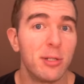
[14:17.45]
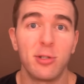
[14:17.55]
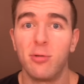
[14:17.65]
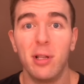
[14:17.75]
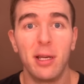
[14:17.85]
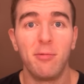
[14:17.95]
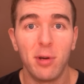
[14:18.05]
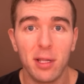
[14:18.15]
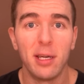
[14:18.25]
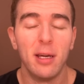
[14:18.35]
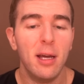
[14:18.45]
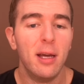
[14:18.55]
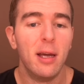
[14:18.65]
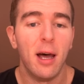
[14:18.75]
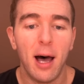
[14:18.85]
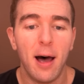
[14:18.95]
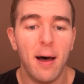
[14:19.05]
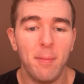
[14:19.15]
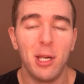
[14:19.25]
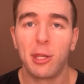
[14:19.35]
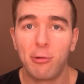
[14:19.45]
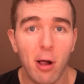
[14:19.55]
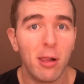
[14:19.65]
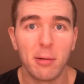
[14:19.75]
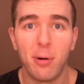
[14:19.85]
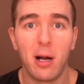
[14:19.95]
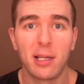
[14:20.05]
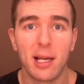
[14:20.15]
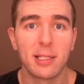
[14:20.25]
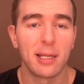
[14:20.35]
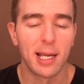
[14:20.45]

This was a really, really enthralling podcast,